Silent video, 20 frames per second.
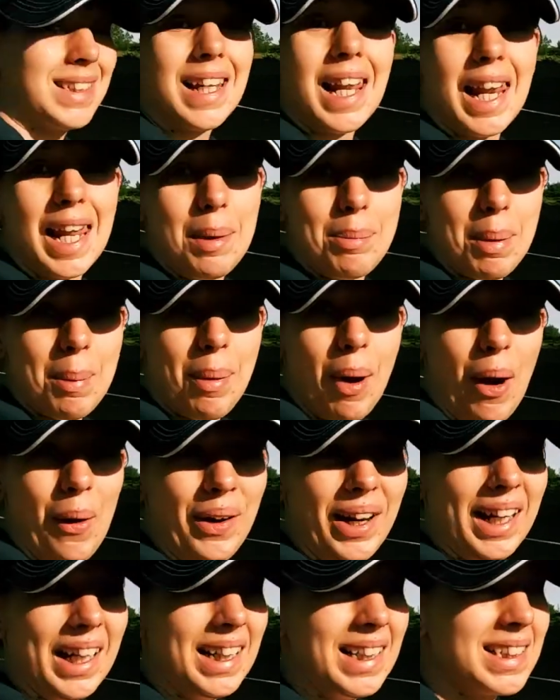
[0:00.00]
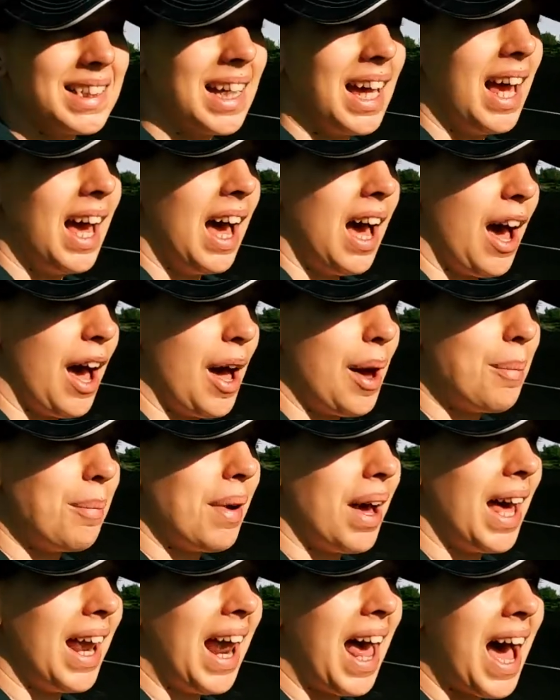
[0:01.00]
Sleepy ponies. And
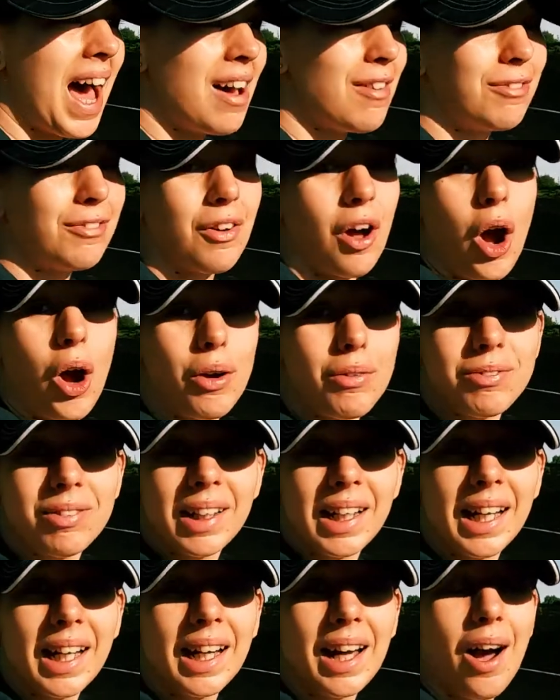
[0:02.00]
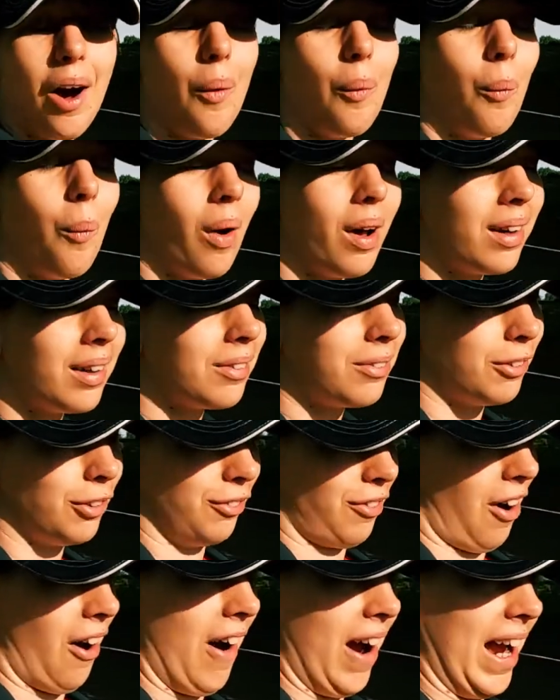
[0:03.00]
have hopefully a wonderful
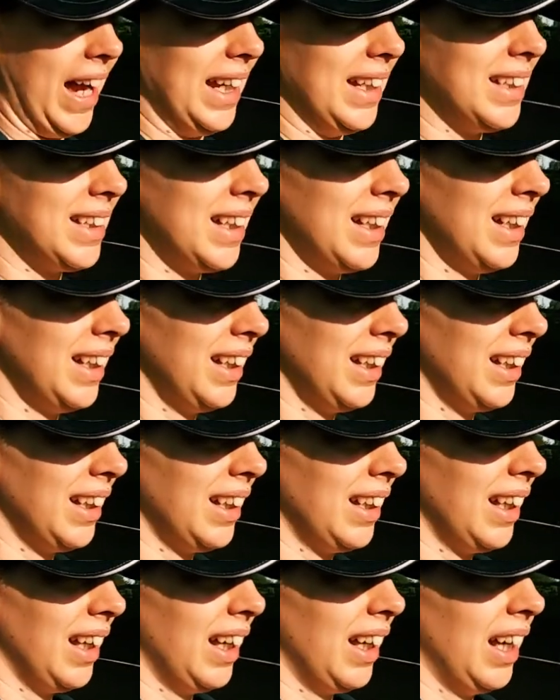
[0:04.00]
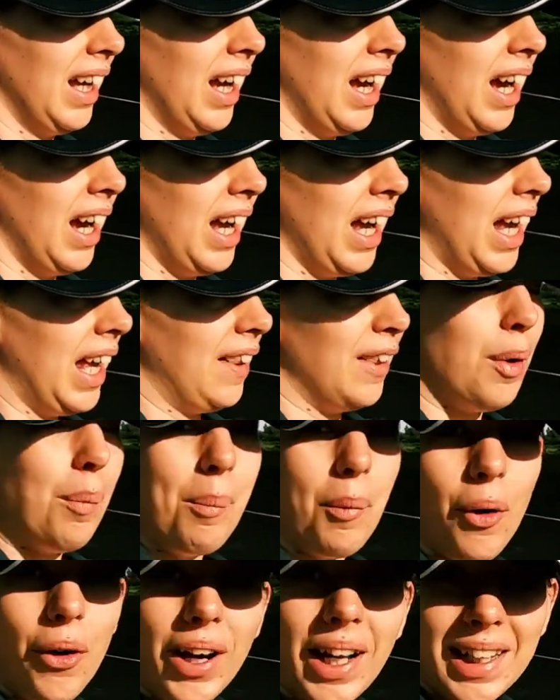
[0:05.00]
ride in the
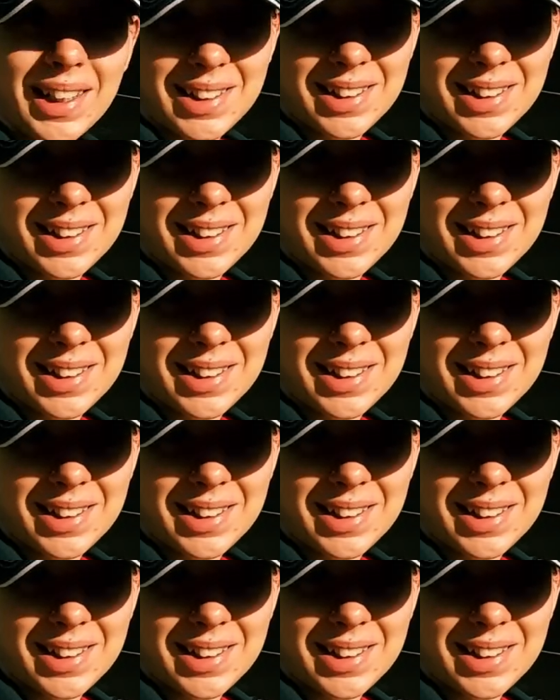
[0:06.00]
morning